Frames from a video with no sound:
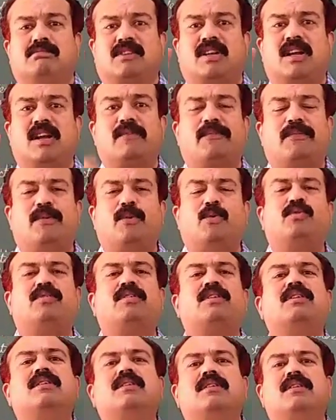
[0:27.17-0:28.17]

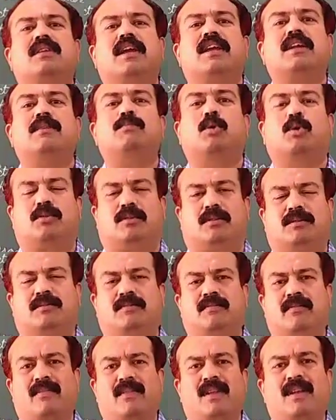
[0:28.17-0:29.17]
confusion in both.
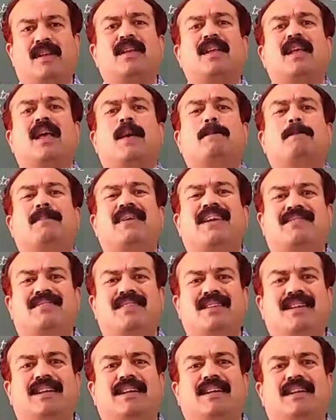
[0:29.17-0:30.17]

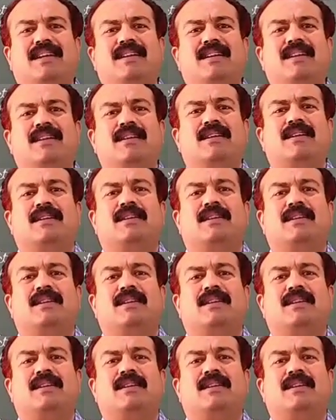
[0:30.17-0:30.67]
Basically,